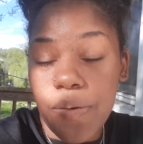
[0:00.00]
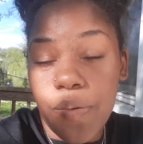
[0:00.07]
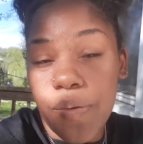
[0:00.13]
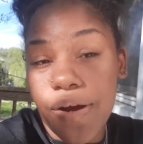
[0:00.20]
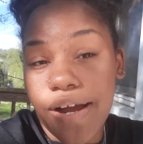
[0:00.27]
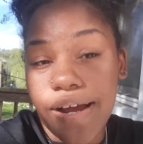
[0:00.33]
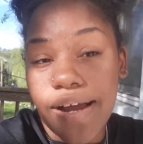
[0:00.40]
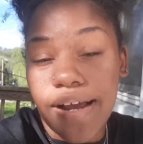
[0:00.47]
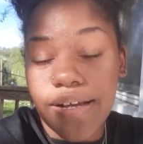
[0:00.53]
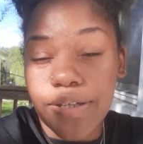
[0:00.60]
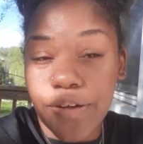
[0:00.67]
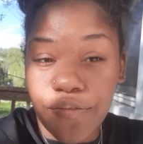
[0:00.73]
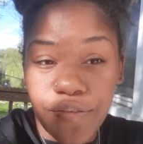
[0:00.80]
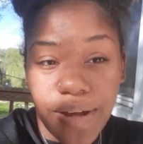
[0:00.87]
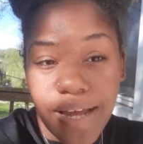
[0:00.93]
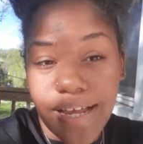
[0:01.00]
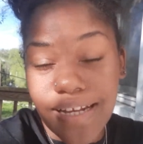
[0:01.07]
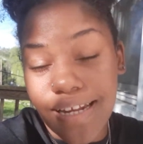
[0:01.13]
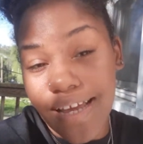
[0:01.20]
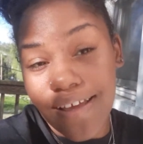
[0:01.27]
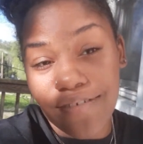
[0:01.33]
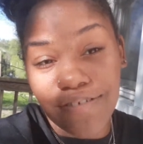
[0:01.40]
or your friend
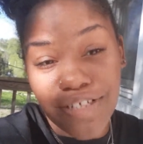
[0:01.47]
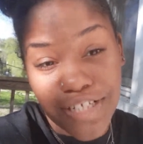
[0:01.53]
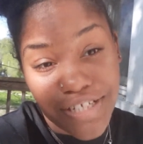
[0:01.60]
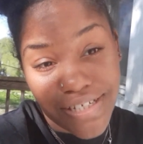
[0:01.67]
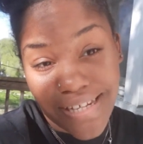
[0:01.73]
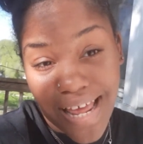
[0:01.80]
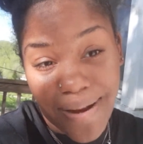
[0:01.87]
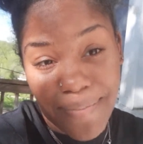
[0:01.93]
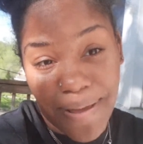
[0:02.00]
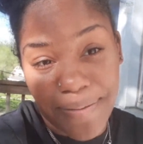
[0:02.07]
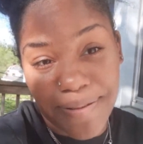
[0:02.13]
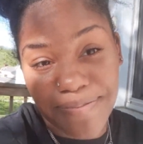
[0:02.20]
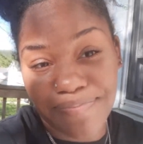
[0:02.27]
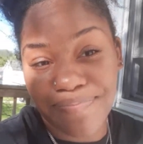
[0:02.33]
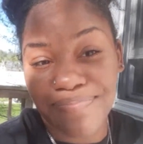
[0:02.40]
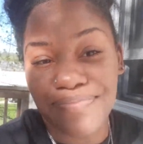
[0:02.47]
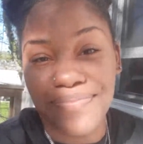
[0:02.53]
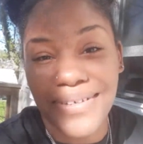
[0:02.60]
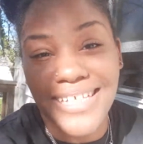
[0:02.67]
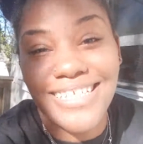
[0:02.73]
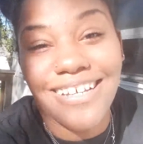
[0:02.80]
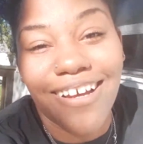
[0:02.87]
if she just had a baby.
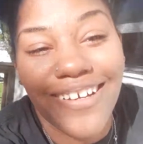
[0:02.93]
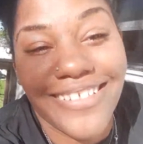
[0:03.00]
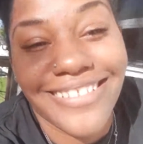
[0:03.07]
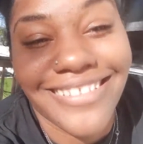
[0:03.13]
Peace, y'all.